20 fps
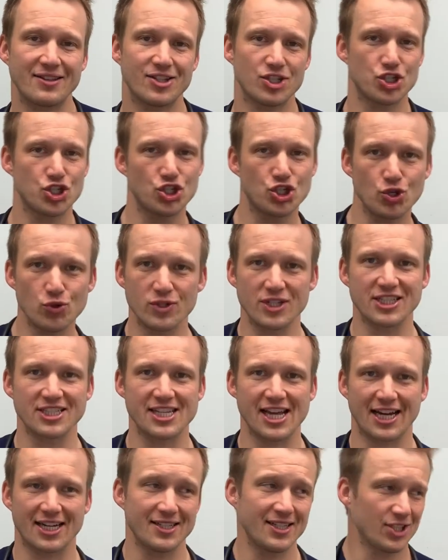the shooting
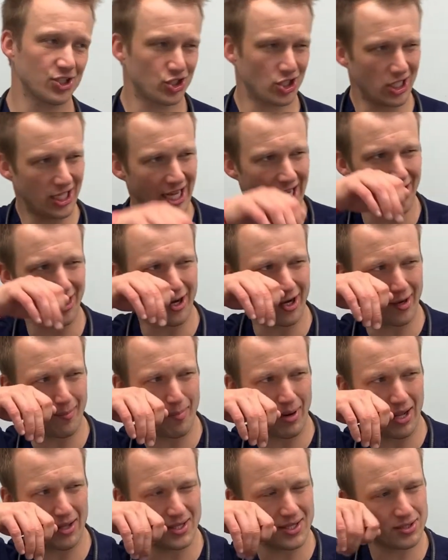technique. She laid on her
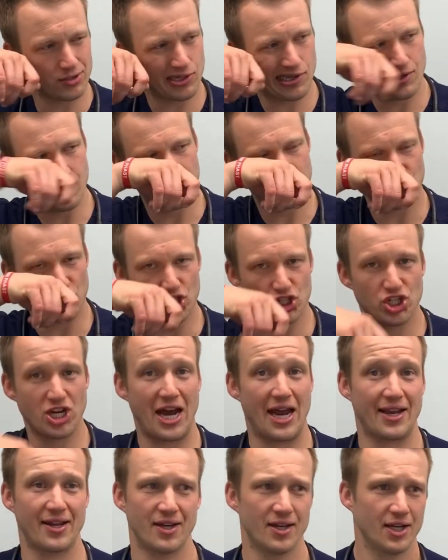belly. She
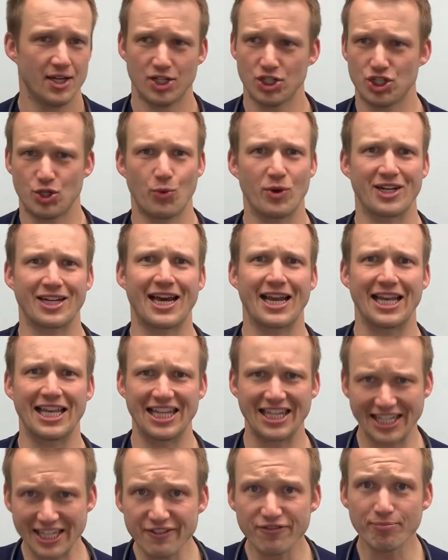shot it. She went and got a
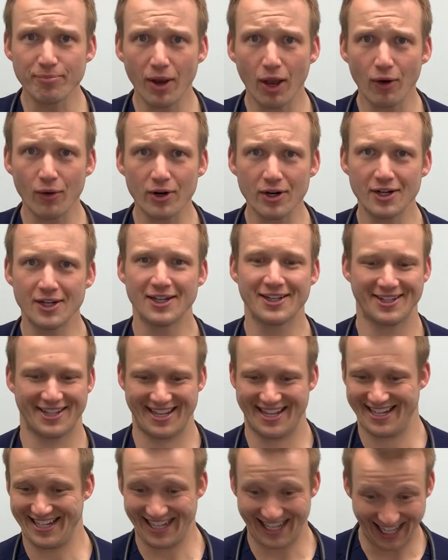leaf blower.
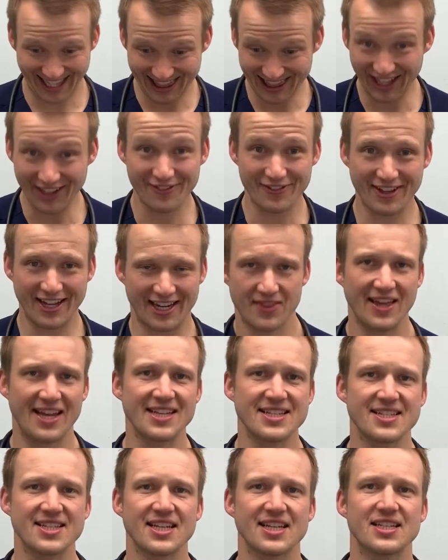And I love that. That
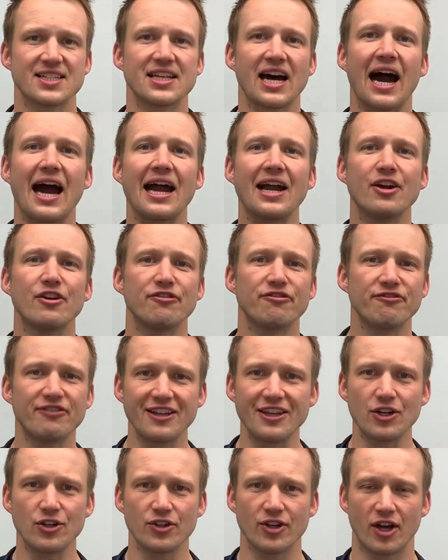is the entire
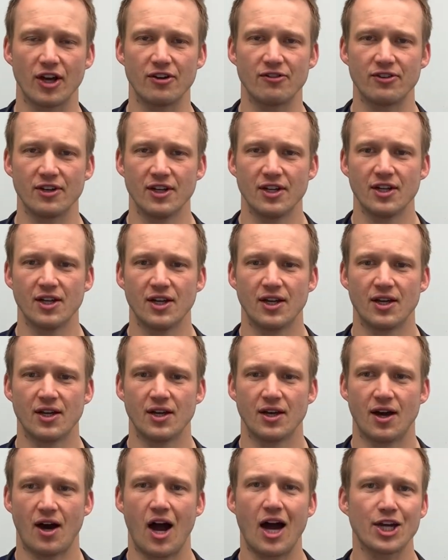field of
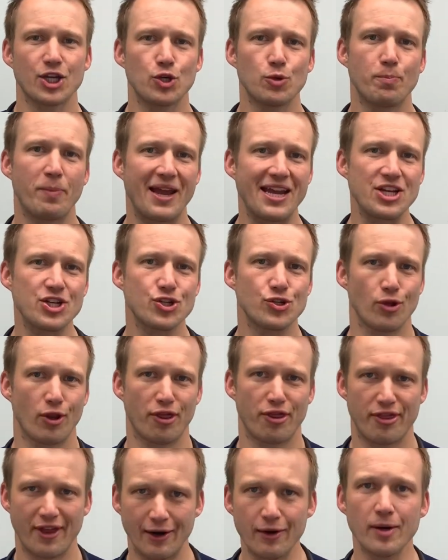occupational
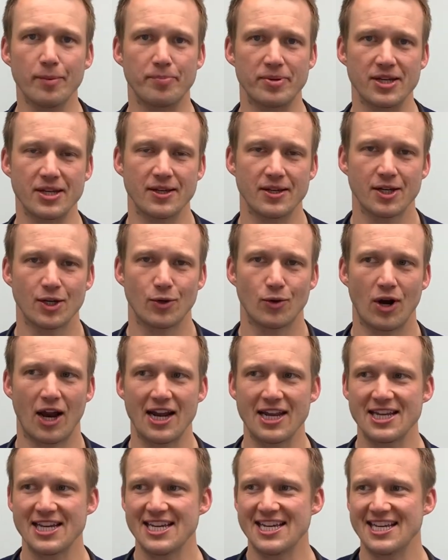therapy, right?
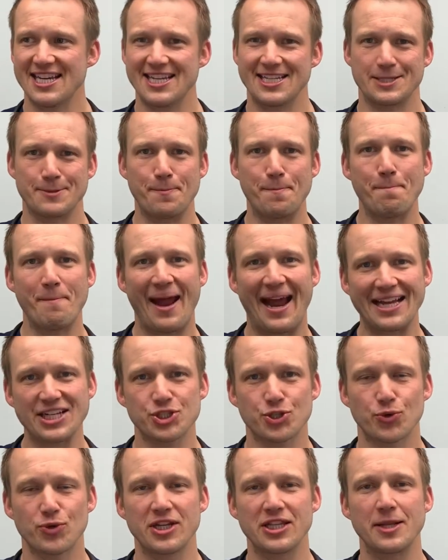Is
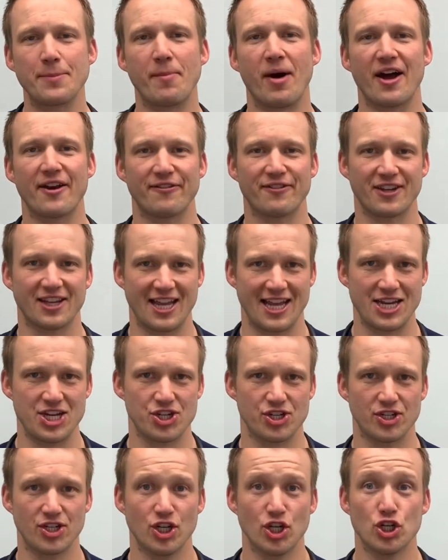mastering the
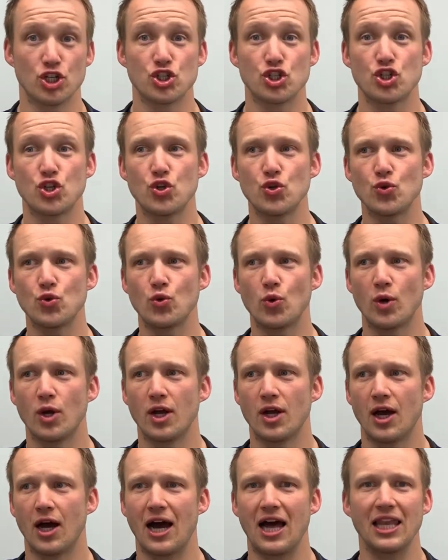modification to
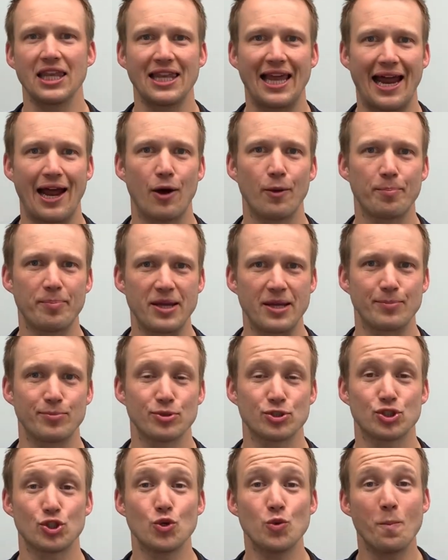allow people
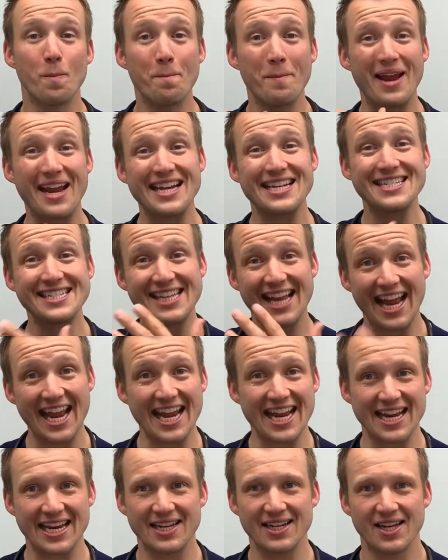to
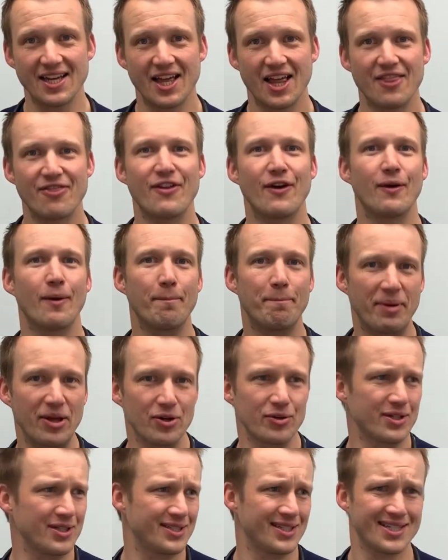maintain their
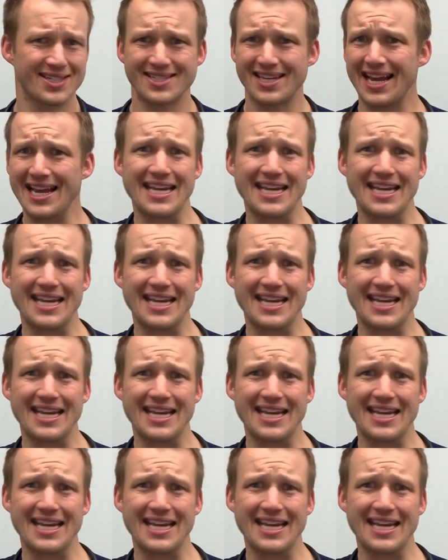ability to stay